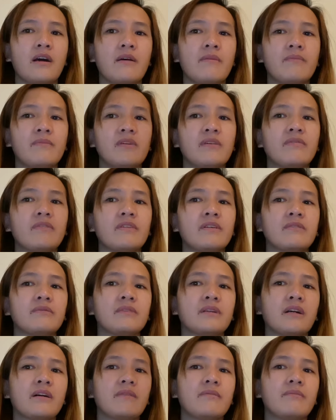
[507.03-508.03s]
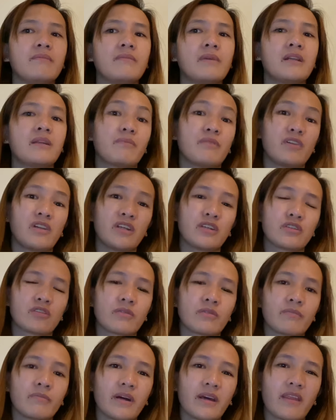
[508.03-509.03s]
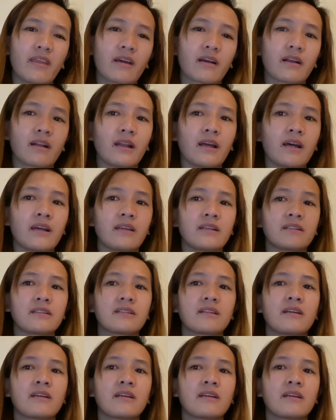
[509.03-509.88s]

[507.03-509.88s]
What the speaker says: even manipulation by the client.